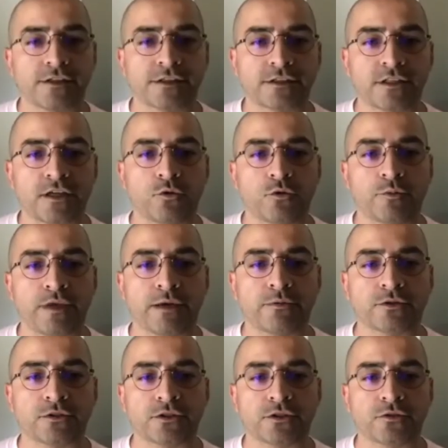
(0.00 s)
club will be
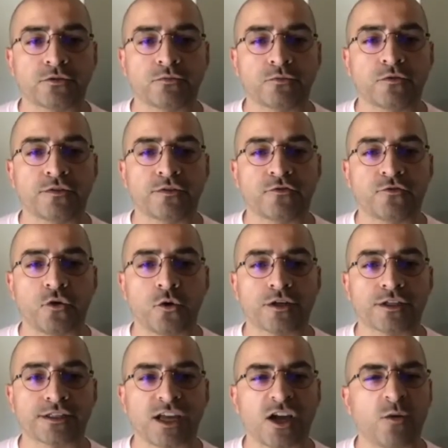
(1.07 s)
able to move in the forward
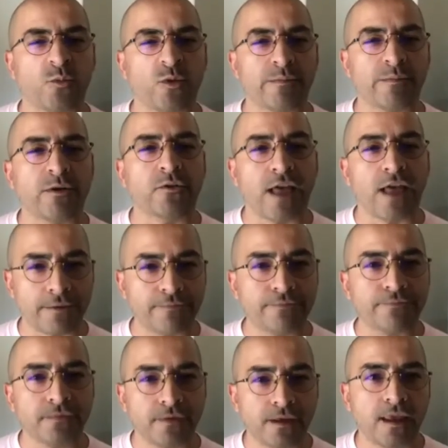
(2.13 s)
is to help rebuild that
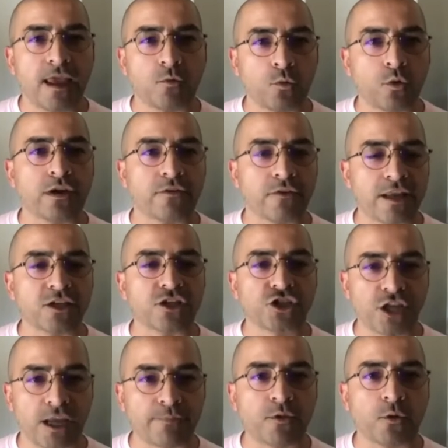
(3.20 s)
and
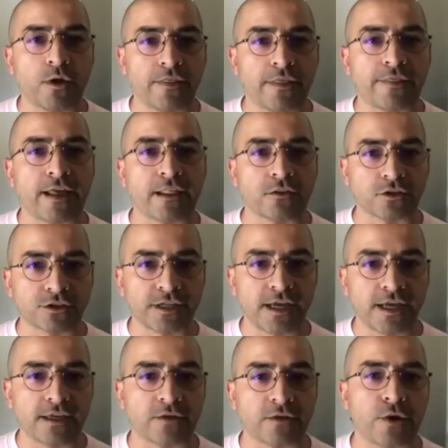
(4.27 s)
shape the way that looks
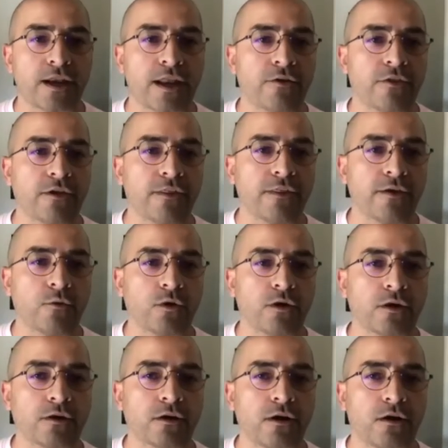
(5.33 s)
like. And right now that
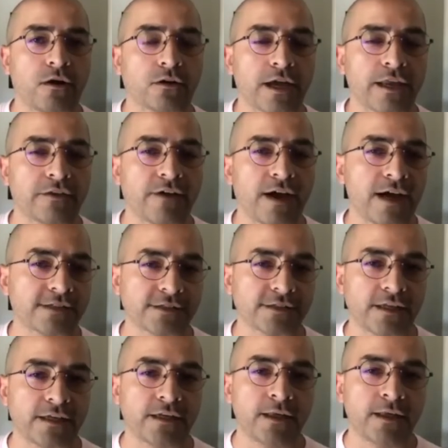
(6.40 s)
we're all kind of
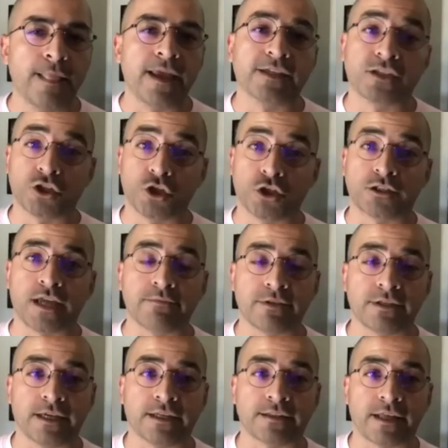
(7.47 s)
isolated, it's a good time
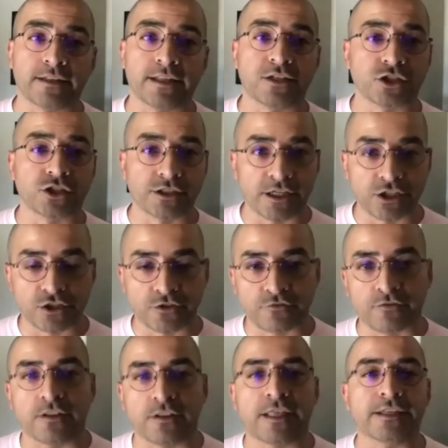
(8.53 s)
to get that
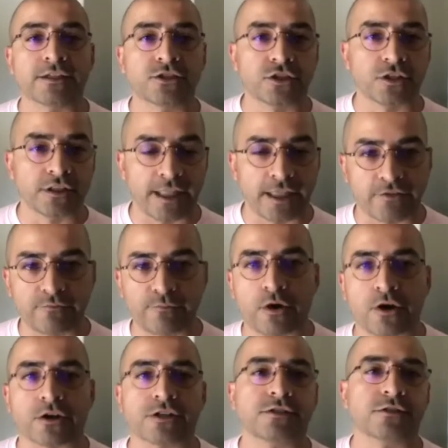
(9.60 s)
legislative
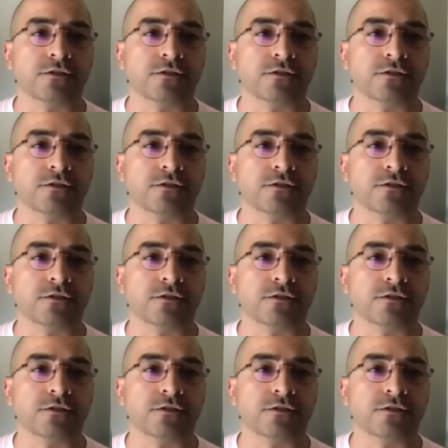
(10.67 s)
parts,